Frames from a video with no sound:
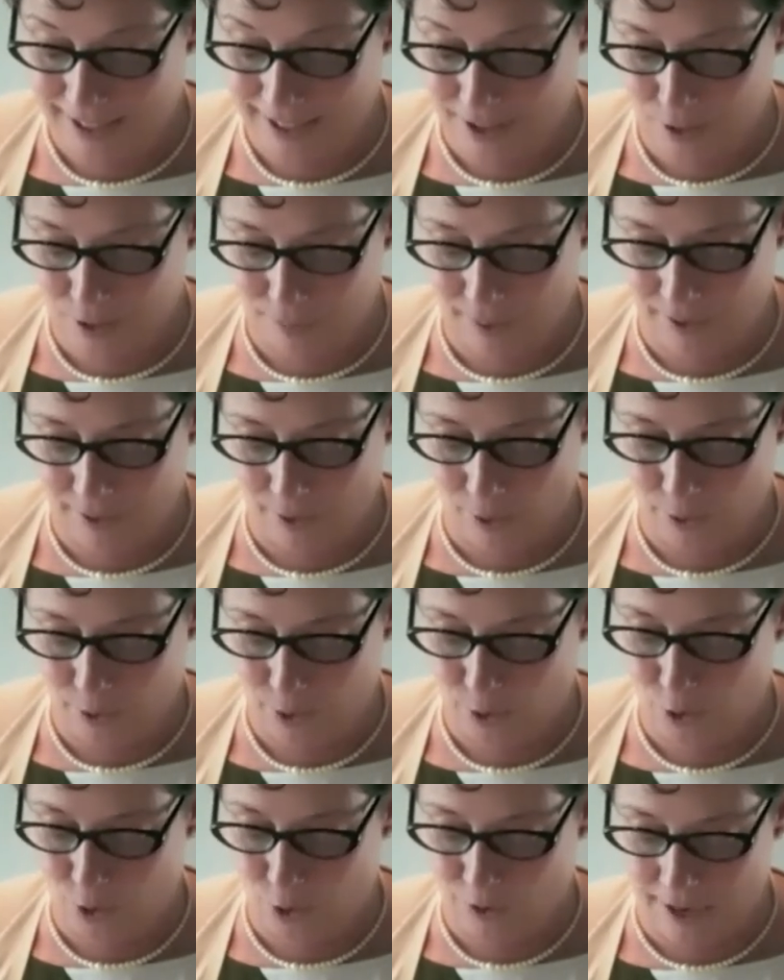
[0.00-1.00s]
by those who
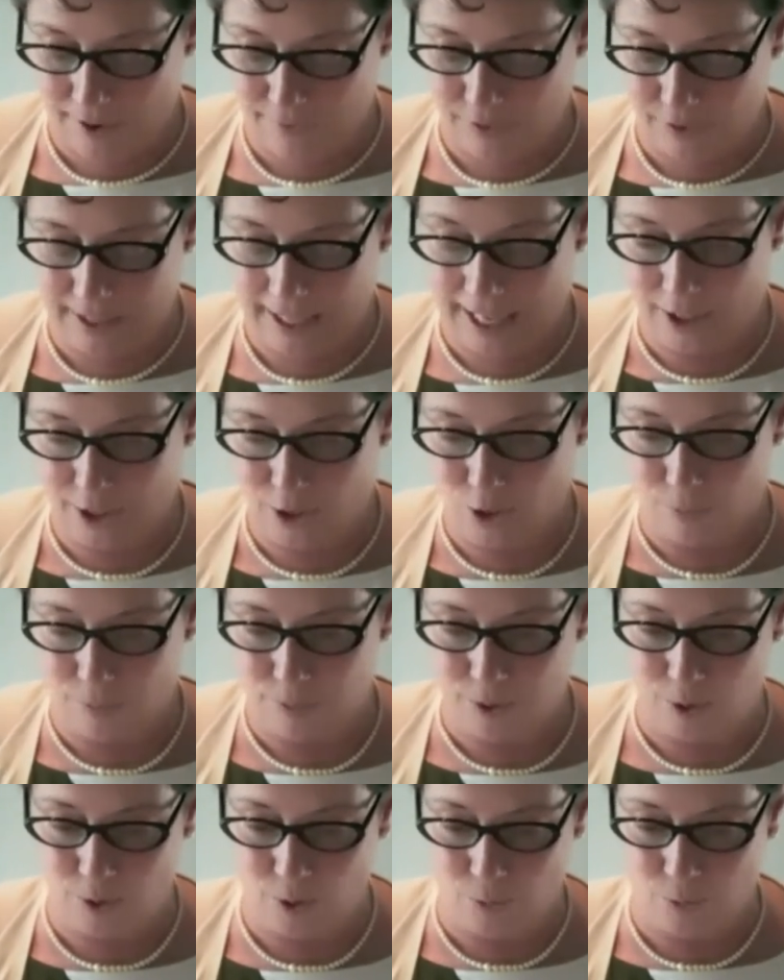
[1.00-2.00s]
drafted and adopted
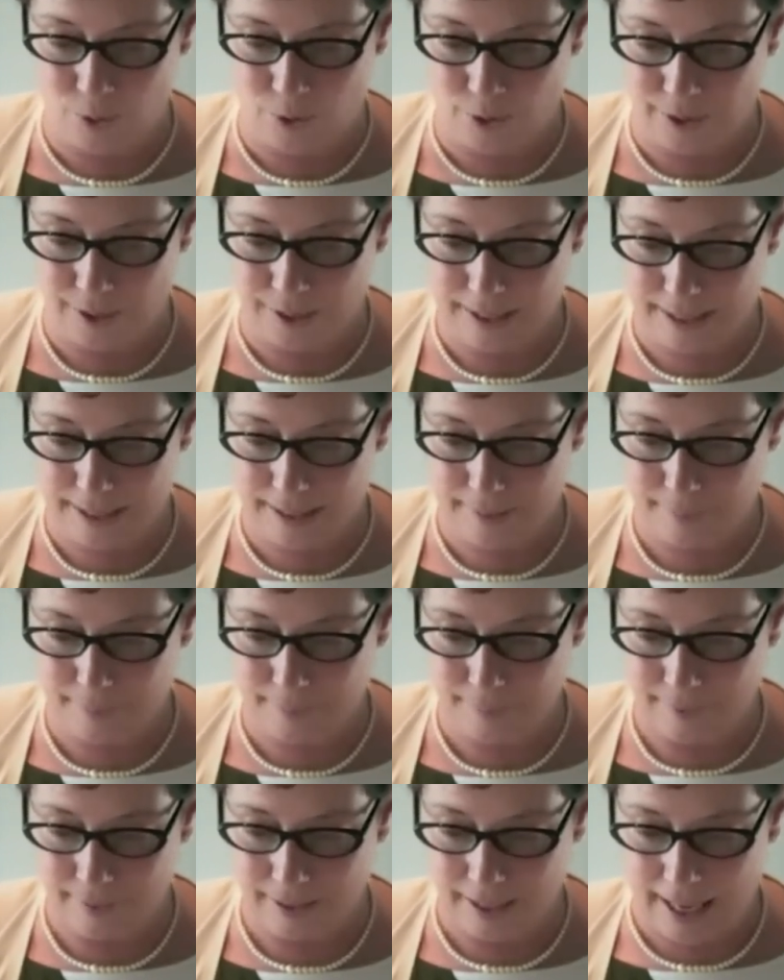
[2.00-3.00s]
the words.
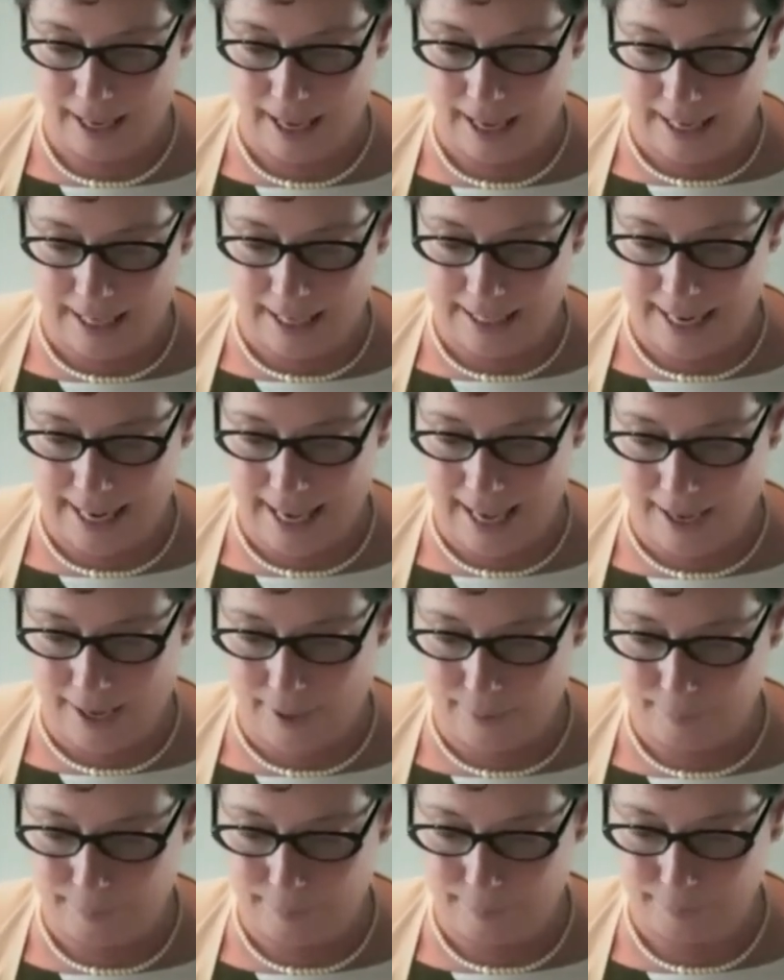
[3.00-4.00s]
Now,
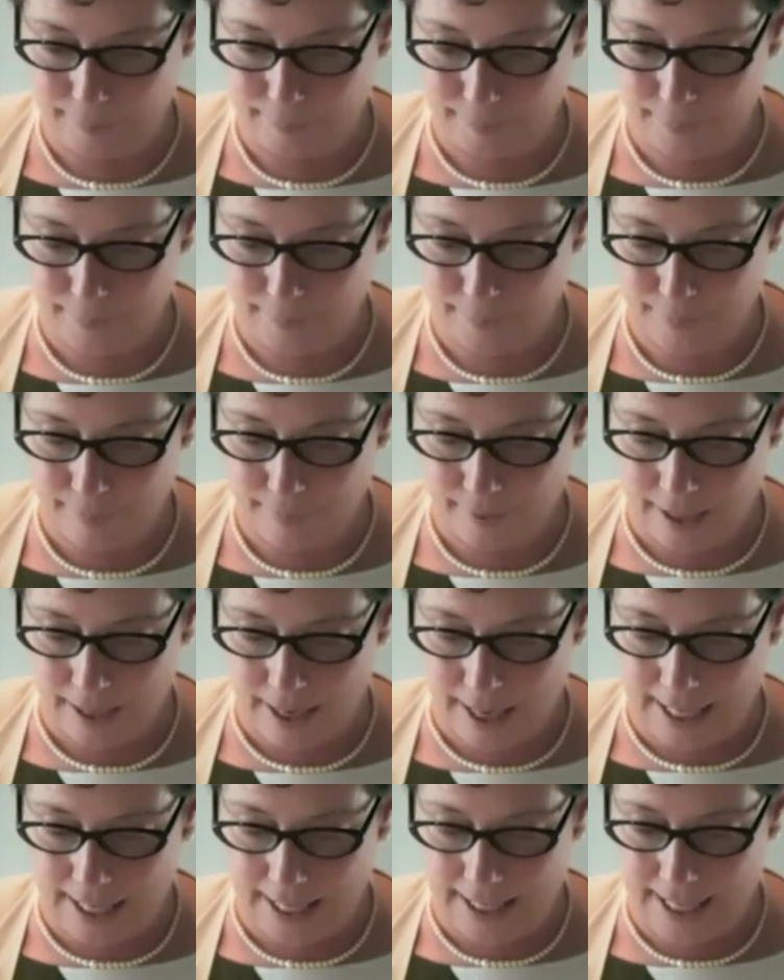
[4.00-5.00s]

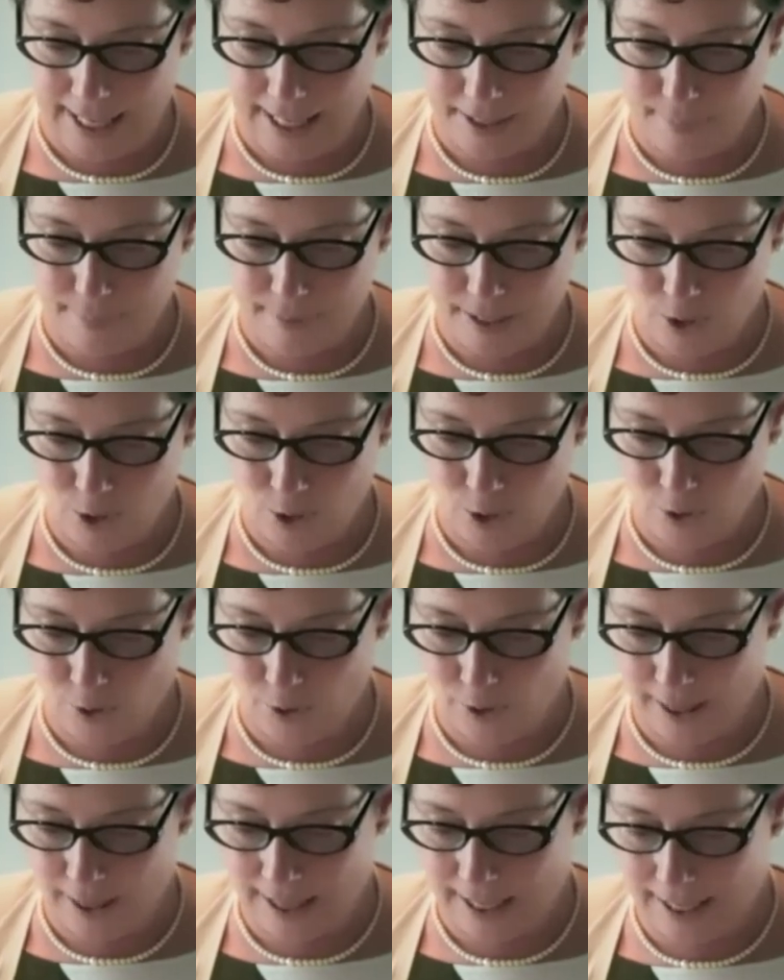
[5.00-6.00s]
let me turn
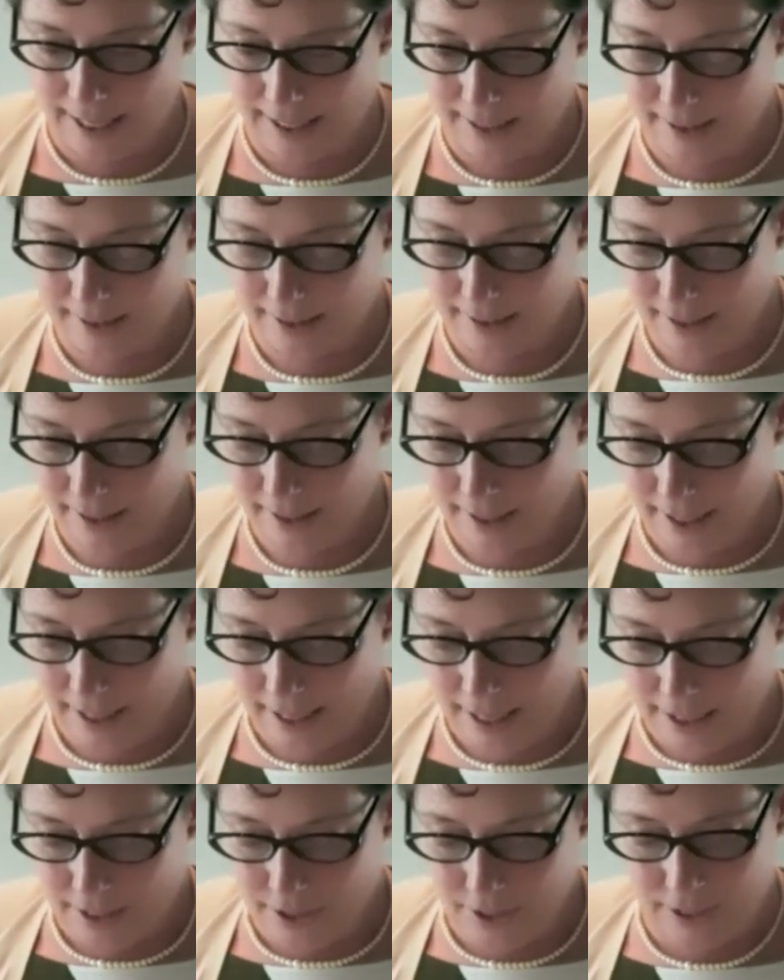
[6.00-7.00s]
then
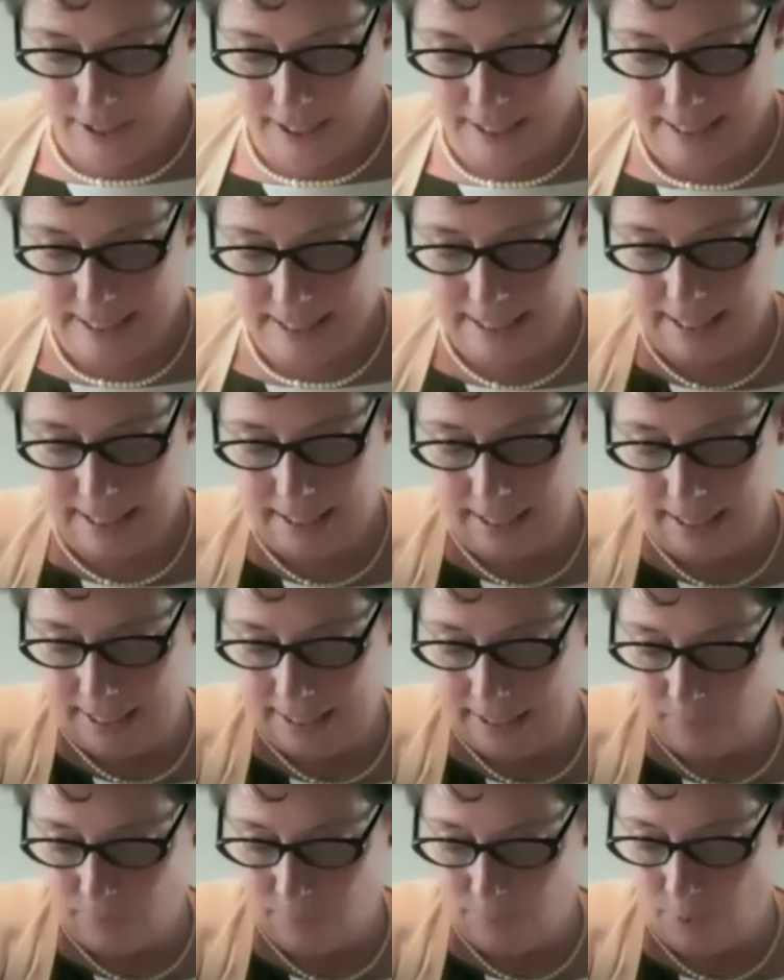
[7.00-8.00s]
to consider a
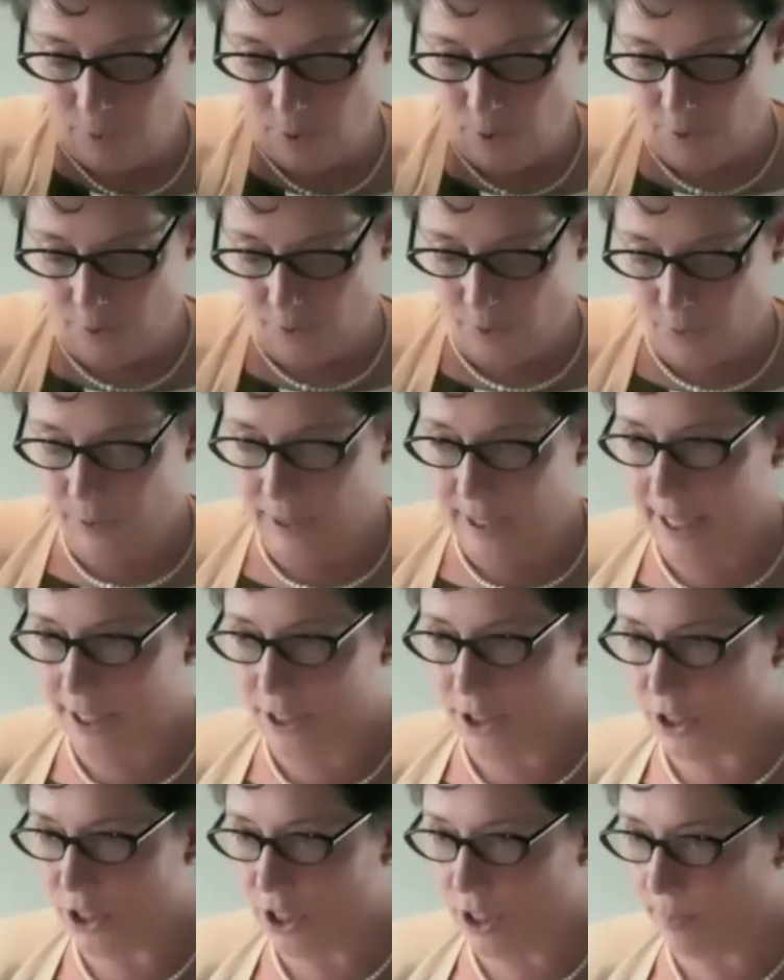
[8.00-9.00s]
little further the
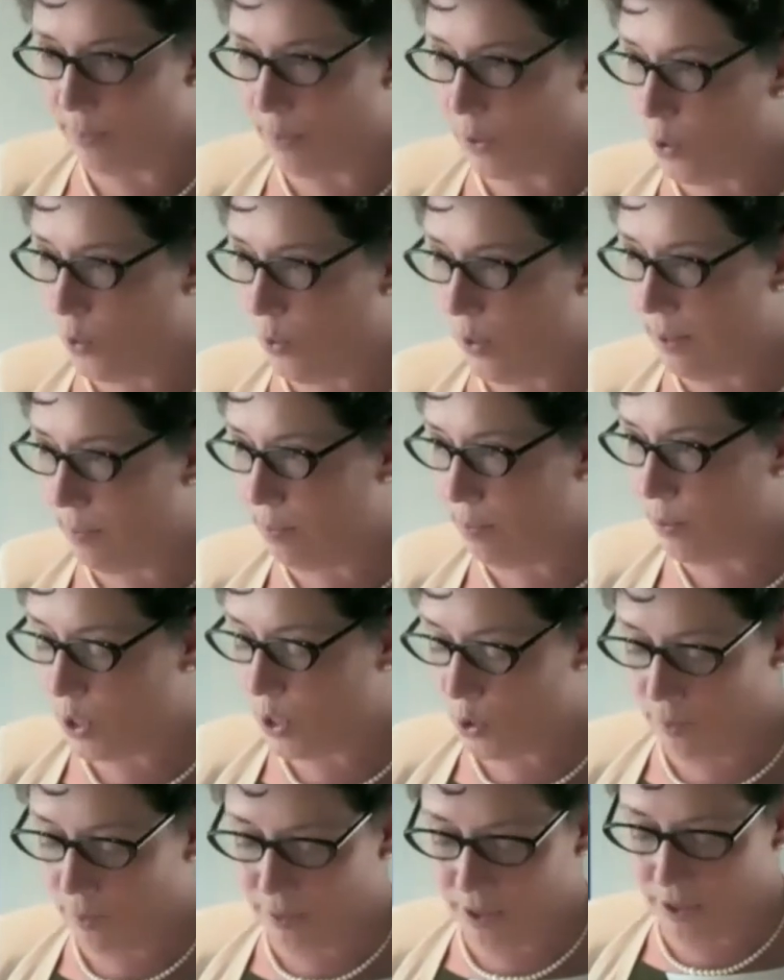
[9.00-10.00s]
relationship between
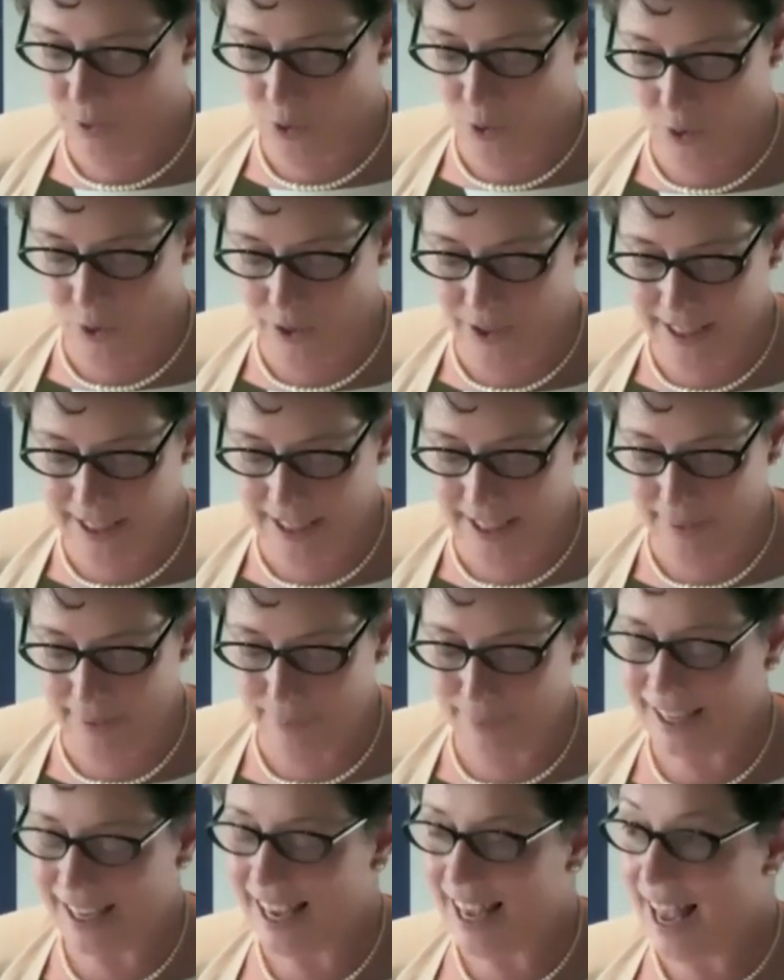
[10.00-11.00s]
prescriptive equality
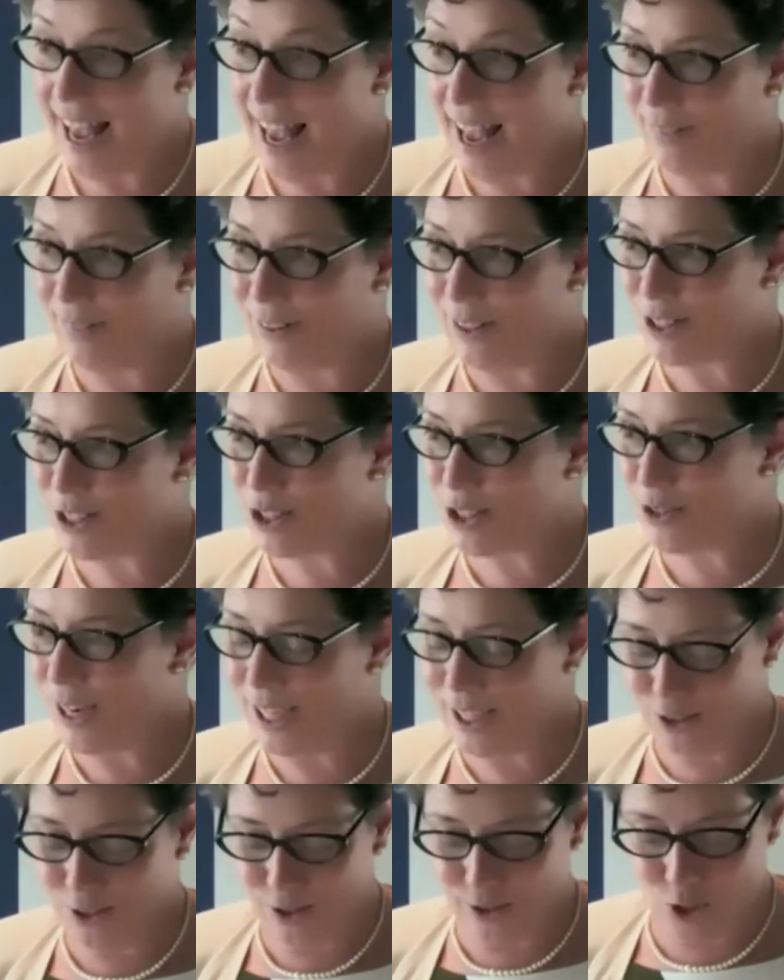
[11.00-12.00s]
and the Australian
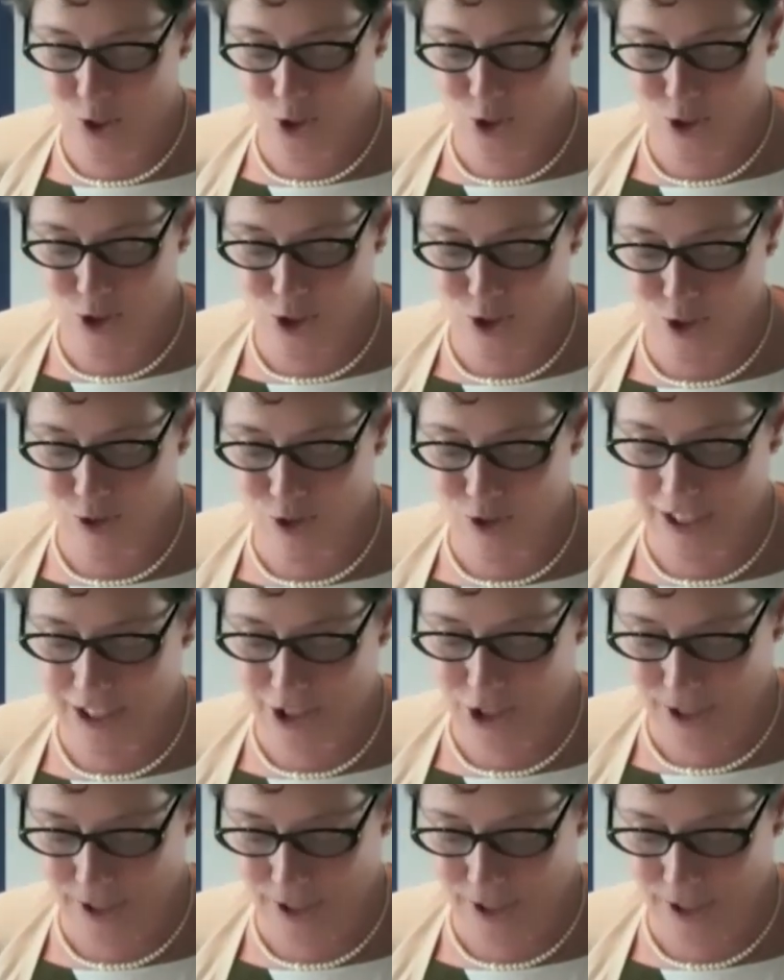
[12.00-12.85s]
constitutional tradition.